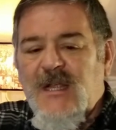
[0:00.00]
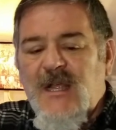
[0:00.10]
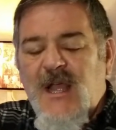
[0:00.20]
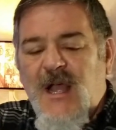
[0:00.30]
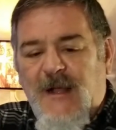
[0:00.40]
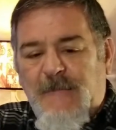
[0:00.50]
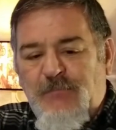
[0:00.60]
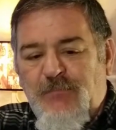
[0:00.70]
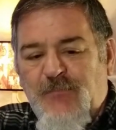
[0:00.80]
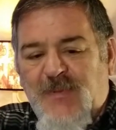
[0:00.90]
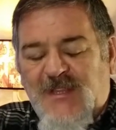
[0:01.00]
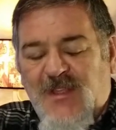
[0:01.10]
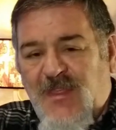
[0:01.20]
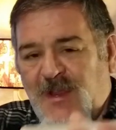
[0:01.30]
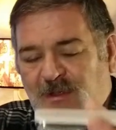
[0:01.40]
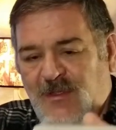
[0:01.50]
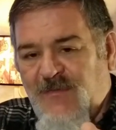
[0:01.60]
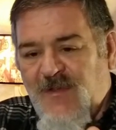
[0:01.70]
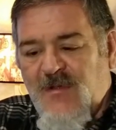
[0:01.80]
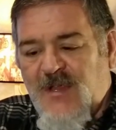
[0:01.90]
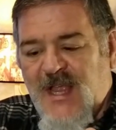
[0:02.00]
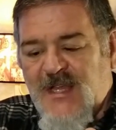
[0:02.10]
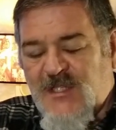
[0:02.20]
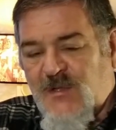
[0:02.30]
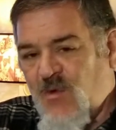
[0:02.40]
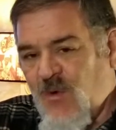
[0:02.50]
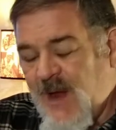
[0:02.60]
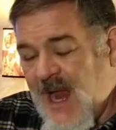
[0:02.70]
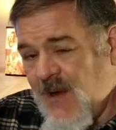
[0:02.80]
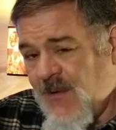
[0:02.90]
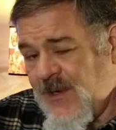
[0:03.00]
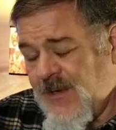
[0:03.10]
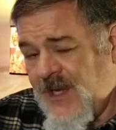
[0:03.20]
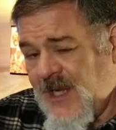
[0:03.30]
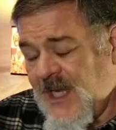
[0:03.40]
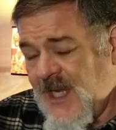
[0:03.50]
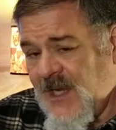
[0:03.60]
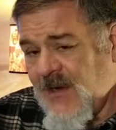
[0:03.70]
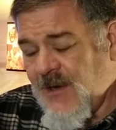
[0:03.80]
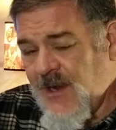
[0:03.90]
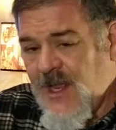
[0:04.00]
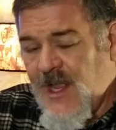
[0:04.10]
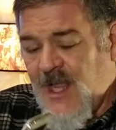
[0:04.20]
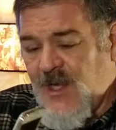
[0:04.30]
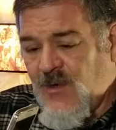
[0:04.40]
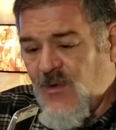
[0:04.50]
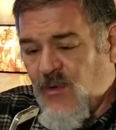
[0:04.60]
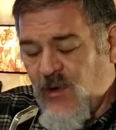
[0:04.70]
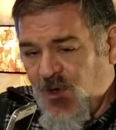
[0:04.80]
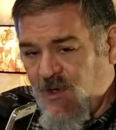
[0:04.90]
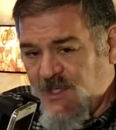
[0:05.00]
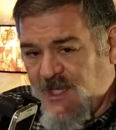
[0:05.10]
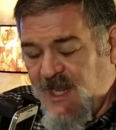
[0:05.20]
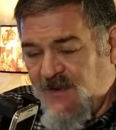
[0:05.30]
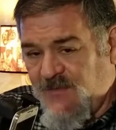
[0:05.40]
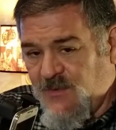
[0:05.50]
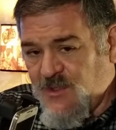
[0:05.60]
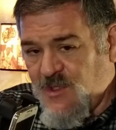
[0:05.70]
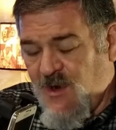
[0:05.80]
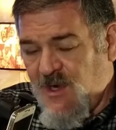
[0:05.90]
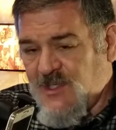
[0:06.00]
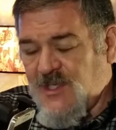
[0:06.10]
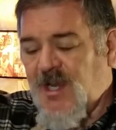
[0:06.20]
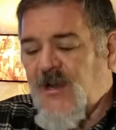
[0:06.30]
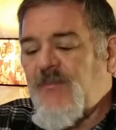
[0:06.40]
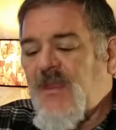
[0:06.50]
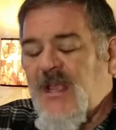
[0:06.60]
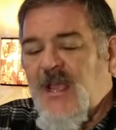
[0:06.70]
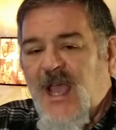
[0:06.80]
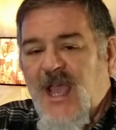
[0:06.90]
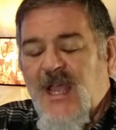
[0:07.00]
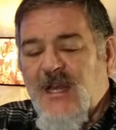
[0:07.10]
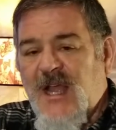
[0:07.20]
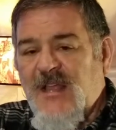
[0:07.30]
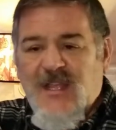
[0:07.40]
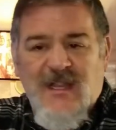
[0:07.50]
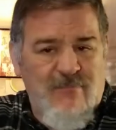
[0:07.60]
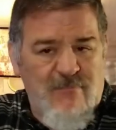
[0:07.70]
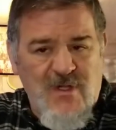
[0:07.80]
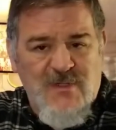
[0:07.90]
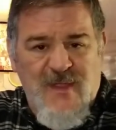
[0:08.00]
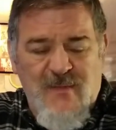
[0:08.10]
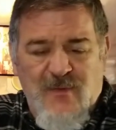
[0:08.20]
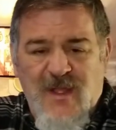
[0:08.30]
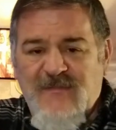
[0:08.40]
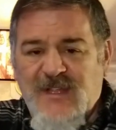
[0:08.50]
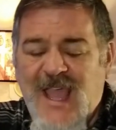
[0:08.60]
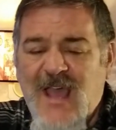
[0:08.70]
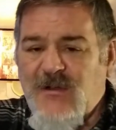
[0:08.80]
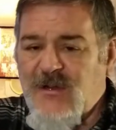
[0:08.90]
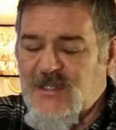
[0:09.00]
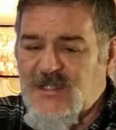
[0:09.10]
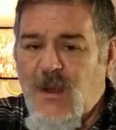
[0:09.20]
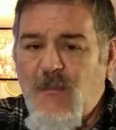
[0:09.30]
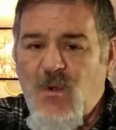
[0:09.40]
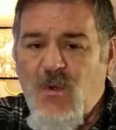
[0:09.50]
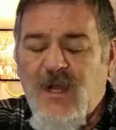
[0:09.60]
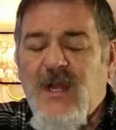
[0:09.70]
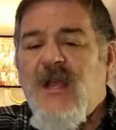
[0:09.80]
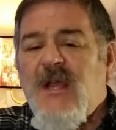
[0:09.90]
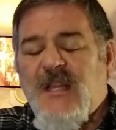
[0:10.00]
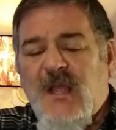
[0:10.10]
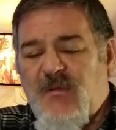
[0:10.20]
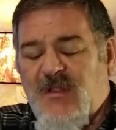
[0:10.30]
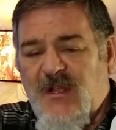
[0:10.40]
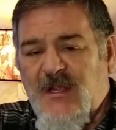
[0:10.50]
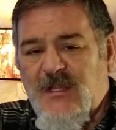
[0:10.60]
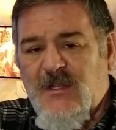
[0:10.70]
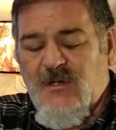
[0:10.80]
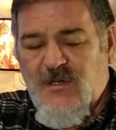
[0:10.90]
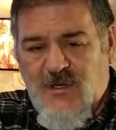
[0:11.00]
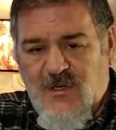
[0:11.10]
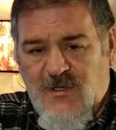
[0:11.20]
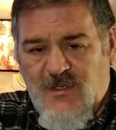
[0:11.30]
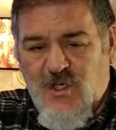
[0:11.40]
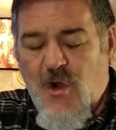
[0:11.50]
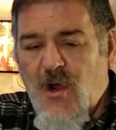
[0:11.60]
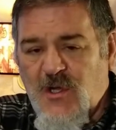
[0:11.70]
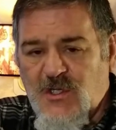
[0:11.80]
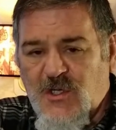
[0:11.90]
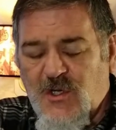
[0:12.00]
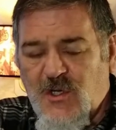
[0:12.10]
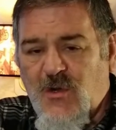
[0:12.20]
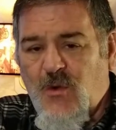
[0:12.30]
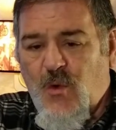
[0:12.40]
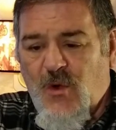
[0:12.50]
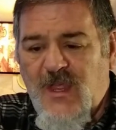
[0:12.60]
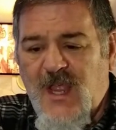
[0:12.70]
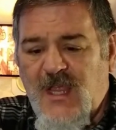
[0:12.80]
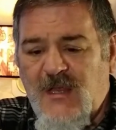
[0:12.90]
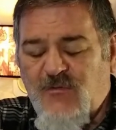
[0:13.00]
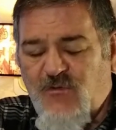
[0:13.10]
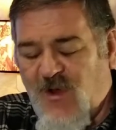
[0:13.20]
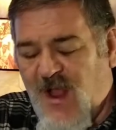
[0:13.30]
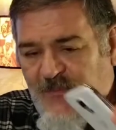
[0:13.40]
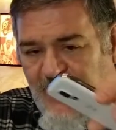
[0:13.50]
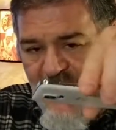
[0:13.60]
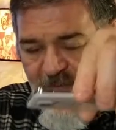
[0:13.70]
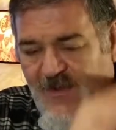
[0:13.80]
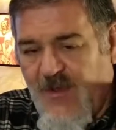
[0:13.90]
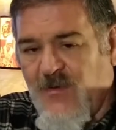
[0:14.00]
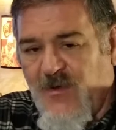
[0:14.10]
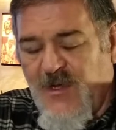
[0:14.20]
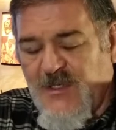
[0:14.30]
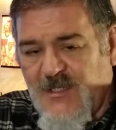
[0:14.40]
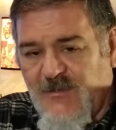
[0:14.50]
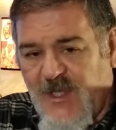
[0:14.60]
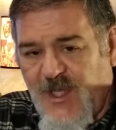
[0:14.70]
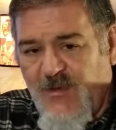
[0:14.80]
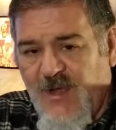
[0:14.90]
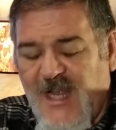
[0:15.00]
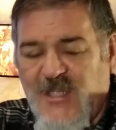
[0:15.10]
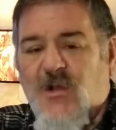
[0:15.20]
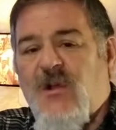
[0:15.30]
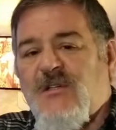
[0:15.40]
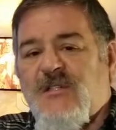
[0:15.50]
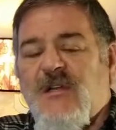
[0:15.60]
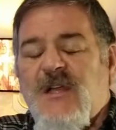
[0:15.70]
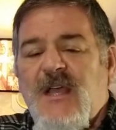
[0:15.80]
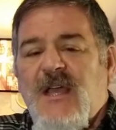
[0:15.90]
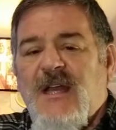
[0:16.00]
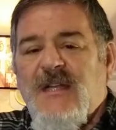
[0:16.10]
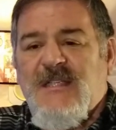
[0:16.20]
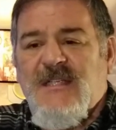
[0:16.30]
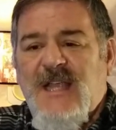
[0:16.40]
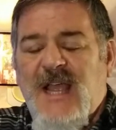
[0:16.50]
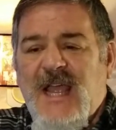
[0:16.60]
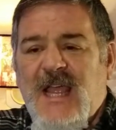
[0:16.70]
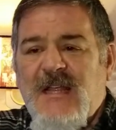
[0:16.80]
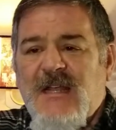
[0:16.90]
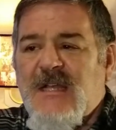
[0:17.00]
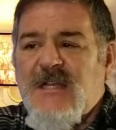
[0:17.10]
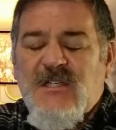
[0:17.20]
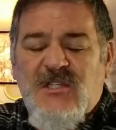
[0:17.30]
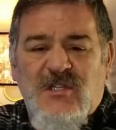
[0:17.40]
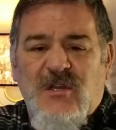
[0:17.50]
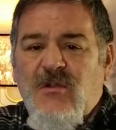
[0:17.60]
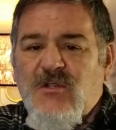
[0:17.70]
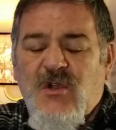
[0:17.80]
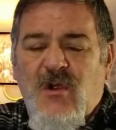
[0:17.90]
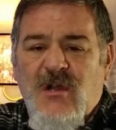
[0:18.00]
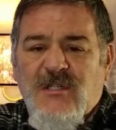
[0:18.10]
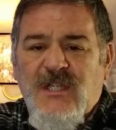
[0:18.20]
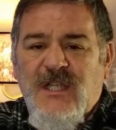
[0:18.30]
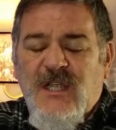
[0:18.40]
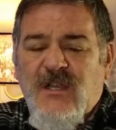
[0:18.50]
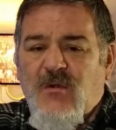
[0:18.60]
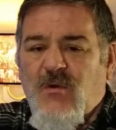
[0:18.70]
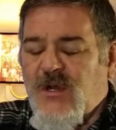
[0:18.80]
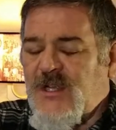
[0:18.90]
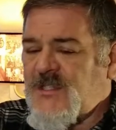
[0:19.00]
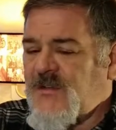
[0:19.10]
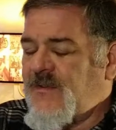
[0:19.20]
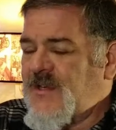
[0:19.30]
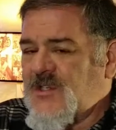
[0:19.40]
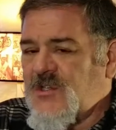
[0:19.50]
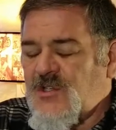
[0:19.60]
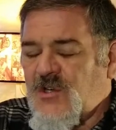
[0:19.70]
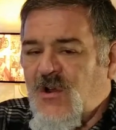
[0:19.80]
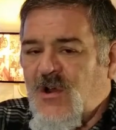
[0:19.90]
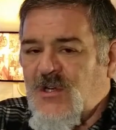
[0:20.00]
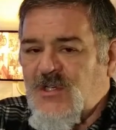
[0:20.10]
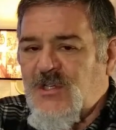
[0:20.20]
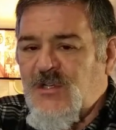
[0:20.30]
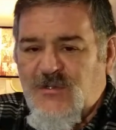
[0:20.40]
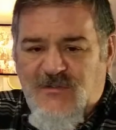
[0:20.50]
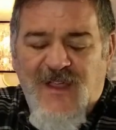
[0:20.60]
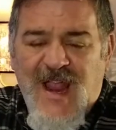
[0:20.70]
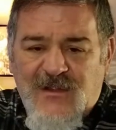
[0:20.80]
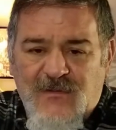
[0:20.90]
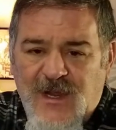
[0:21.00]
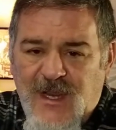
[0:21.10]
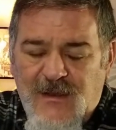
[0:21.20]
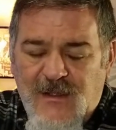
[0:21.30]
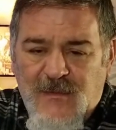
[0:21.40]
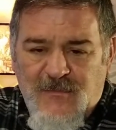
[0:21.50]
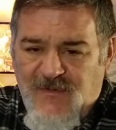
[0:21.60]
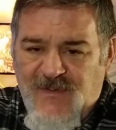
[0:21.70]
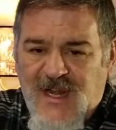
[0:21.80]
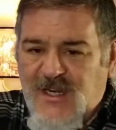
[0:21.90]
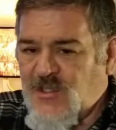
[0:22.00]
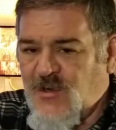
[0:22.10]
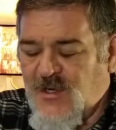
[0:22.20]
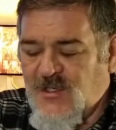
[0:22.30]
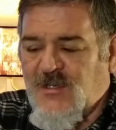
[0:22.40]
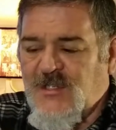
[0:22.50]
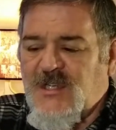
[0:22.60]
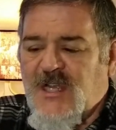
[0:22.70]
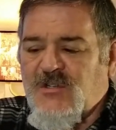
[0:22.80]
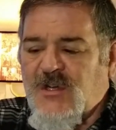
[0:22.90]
But the thicker the phone case, the more power you need here in order to get a full charge in here. And I think most people have encountered at some point, they plug in their charger or they drop the phone onto a QI charger and it says, hey, slow charging or insufficient charge, use factory provided charger, etc.